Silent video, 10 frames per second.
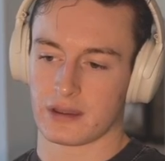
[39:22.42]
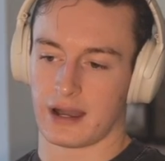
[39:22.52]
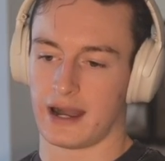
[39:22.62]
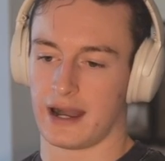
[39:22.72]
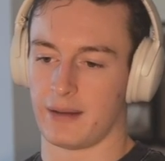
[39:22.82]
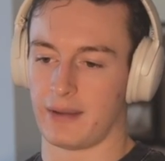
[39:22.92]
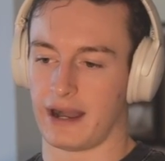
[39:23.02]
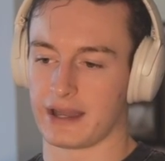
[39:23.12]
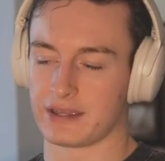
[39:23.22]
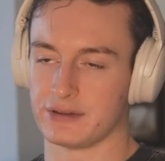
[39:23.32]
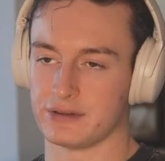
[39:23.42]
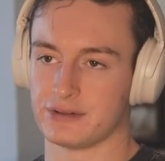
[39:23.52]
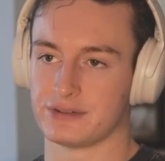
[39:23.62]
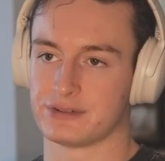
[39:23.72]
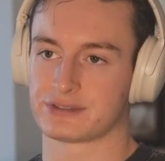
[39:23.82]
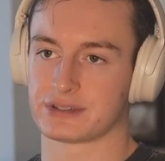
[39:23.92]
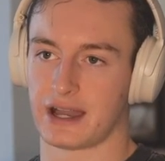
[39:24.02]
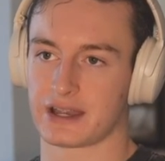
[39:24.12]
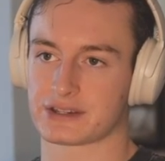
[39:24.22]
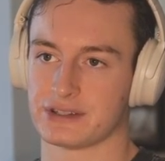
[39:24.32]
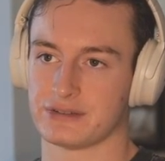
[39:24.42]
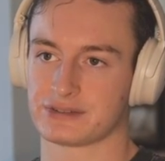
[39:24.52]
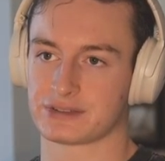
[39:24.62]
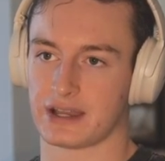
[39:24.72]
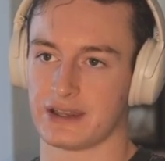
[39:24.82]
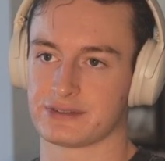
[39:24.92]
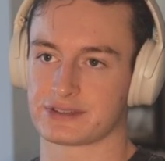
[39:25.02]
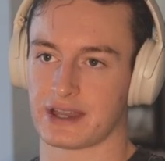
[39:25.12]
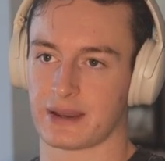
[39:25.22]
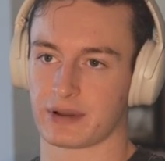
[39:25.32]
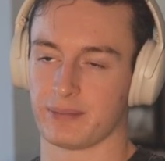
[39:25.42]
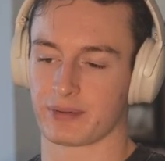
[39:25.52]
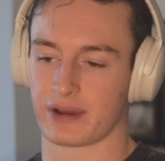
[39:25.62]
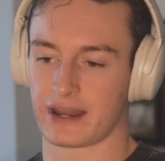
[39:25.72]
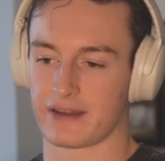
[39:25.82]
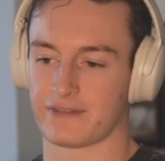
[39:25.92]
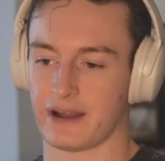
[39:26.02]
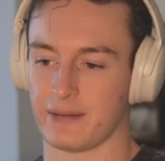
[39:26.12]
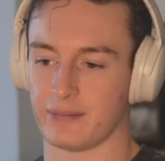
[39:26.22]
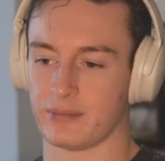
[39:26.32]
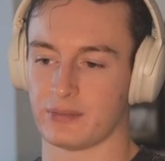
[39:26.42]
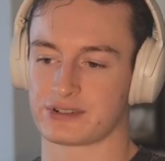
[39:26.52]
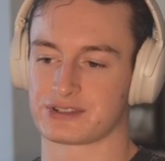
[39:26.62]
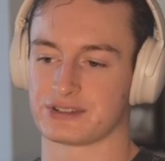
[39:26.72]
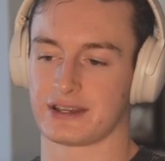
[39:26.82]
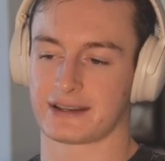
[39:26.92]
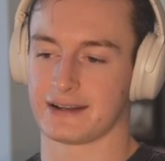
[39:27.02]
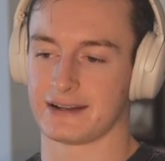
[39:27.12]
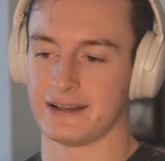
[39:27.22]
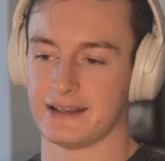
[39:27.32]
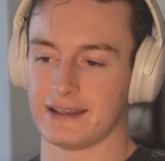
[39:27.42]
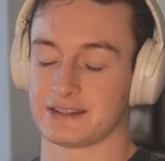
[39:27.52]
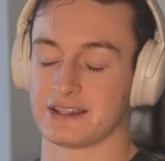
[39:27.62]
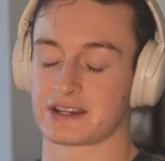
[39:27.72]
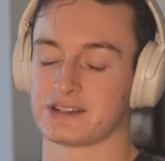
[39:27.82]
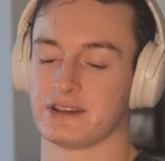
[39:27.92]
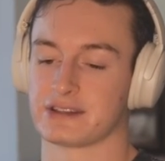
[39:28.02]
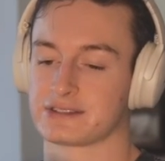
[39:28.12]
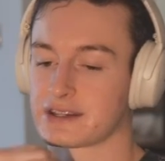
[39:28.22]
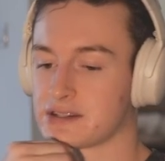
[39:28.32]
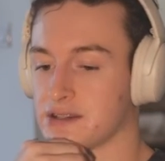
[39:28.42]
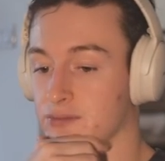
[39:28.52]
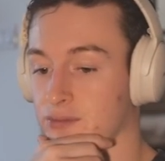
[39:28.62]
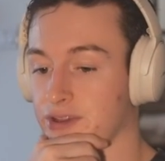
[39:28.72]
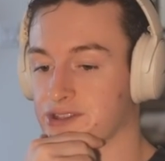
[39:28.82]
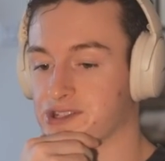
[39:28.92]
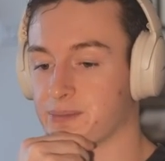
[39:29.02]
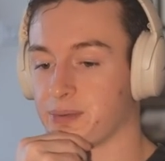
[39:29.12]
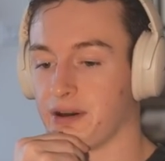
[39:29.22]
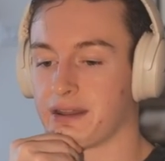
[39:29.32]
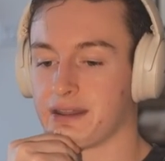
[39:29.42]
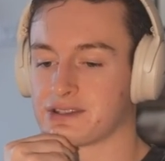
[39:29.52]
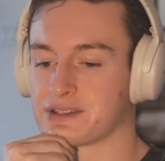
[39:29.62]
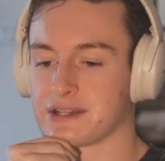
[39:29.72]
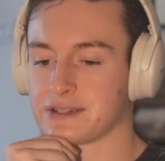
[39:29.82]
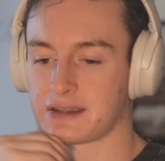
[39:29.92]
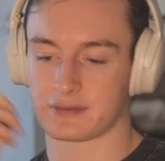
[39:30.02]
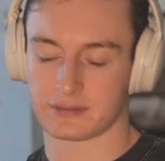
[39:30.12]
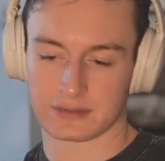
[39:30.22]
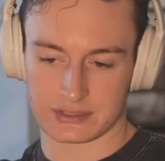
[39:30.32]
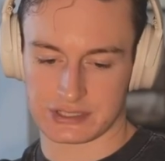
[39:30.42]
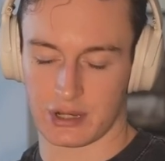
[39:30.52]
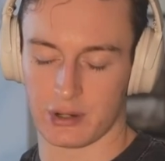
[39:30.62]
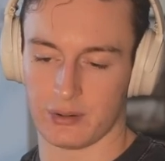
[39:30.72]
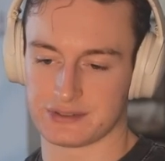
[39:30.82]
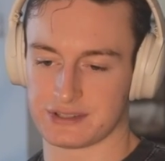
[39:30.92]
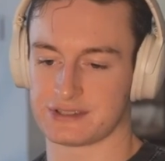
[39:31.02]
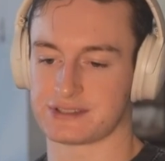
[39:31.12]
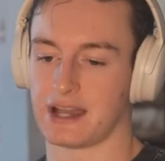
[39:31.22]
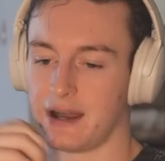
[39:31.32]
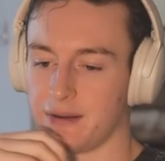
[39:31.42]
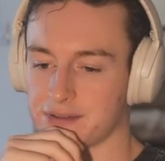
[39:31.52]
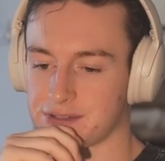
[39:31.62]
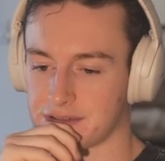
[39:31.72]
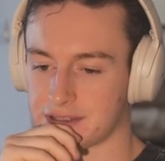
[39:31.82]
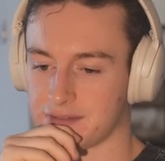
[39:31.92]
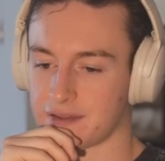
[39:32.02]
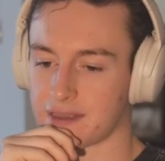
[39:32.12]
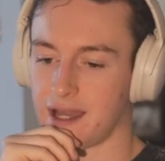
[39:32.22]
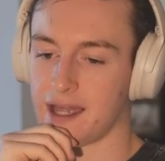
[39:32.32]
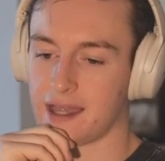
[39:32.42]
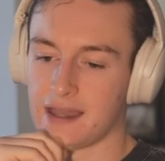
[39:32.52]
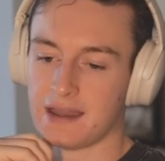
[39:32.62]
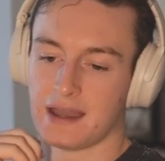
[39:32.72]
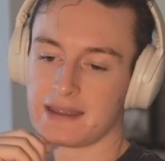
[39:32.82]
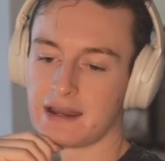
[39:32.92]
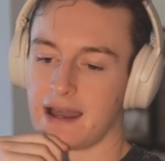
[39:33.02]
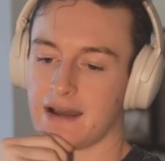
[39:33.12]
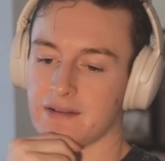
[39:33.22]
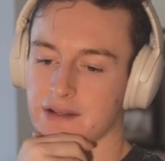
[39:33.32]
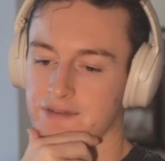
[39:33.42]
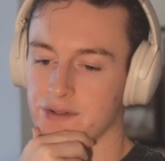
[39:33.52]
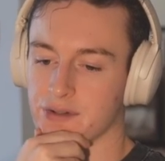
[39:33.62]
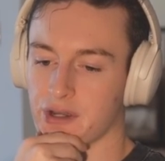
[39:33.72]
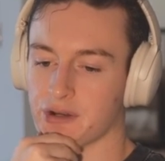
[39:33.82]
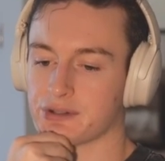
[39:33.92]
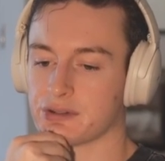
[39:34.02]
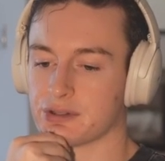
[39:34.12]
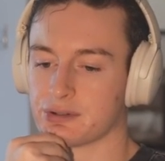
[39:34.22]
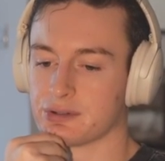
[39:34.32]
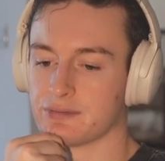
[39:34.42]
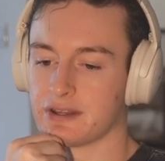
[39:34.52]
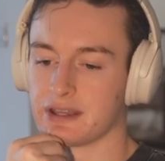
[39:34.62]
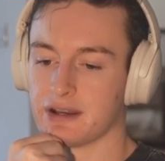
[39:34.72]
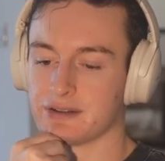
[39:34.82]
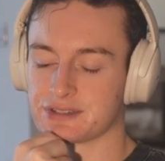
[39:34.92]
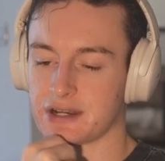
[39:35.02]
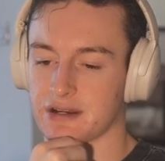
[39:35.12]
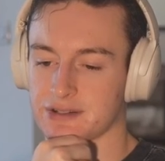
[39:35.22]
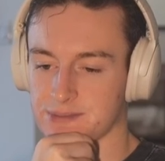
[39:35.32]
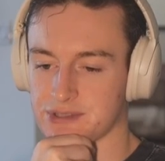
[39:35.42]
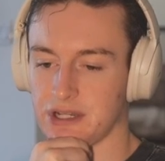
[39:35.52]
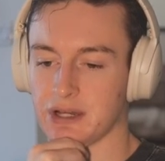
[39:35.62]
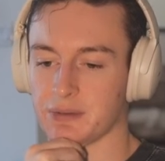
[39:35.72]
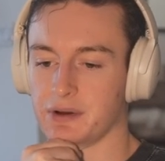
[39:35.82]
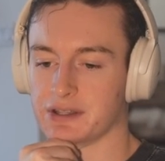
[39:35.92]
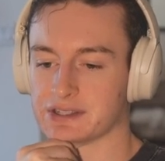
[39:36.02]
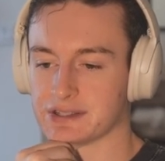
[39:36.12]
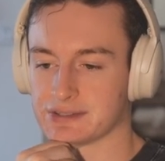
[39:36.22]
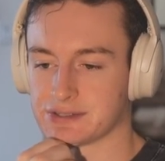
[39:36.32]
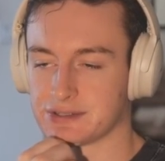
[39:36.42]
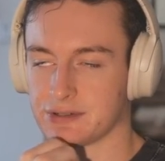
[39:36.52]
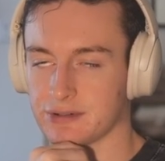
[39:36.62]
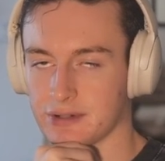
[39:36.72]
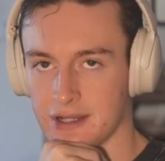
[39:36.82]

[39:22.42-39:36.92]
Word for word: Um, I use I actually use I use this app called Brain FM, which is like a it's actually it's actually really cheap one. It just has like tones and sounds and stuff like that. And then I have like a few go to YouTube videos that are some solid ones. I listen to